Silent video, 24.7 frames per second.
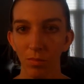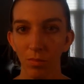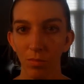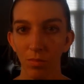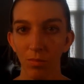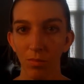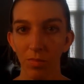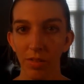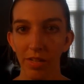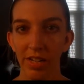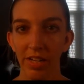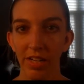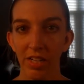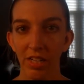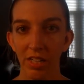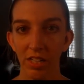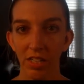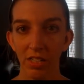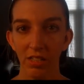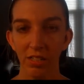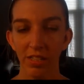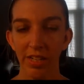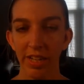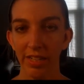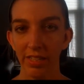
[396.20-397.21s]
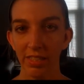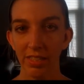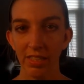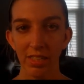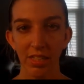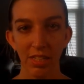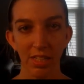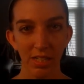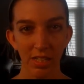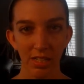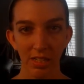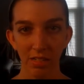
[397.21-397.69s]
Next
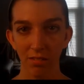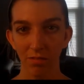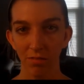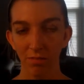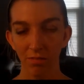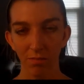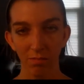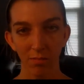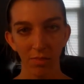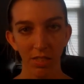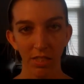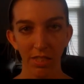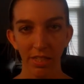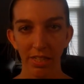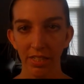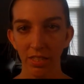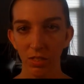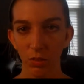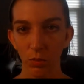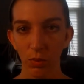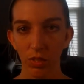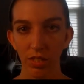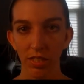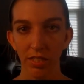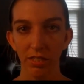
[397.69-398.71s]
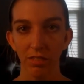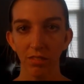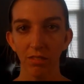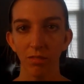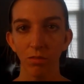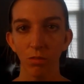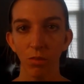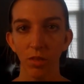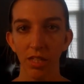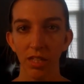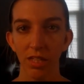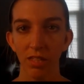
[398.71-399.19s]
to Clint Eastwood
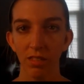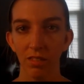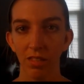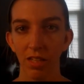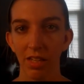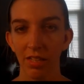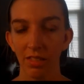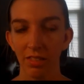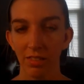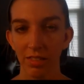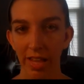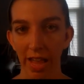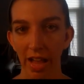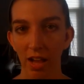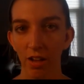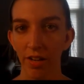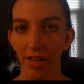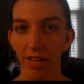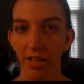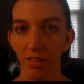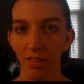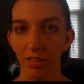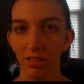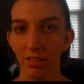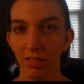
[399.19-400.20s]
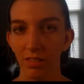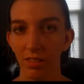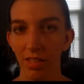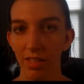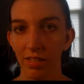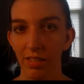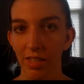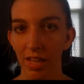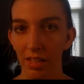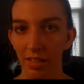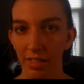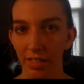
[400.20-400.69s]
when he's like scouting this
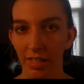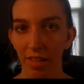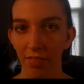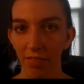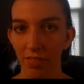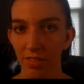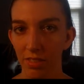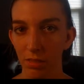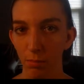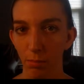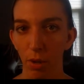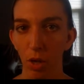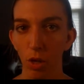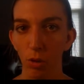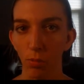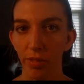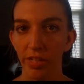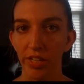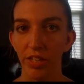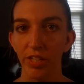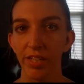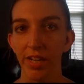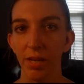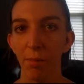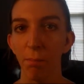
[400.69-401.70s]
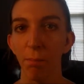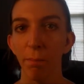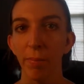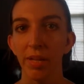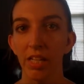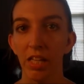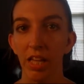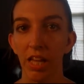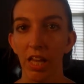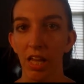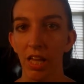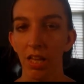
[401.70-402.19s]
and yelling at this ball player named
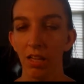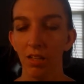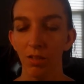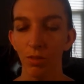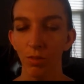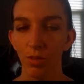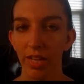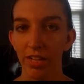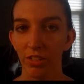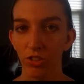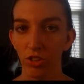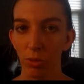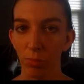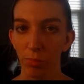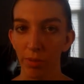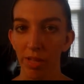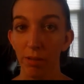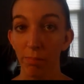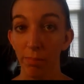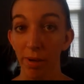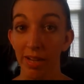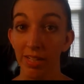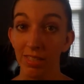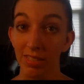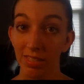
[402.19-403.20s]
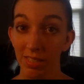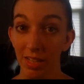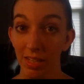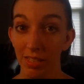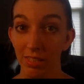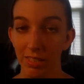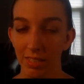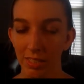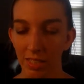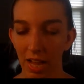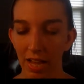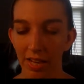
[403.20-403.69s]
Billy, who's actually played by his
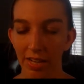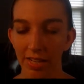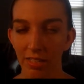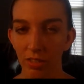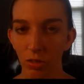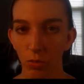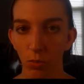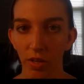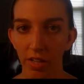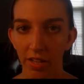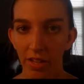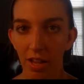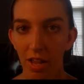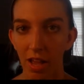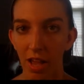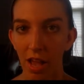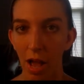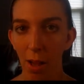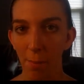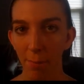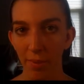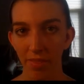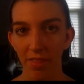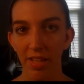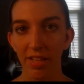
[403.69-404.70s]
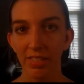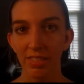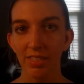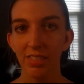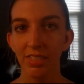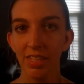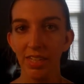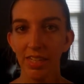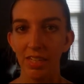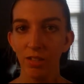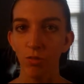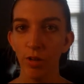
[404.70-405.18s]
son, Scott Eastwood. I'm in that
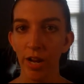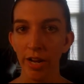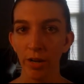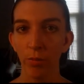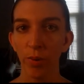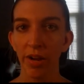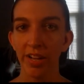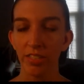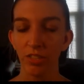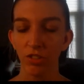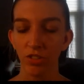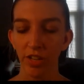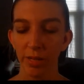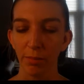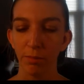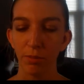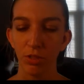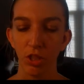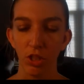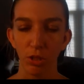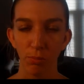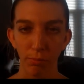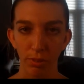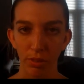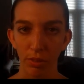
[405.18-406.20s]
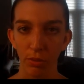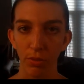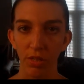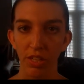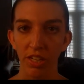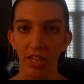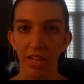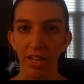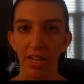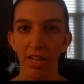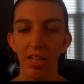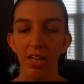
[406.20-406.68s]
scene, red and white striped shirt, blue
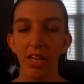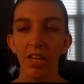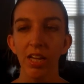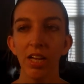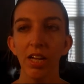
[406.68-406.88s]
hoodie,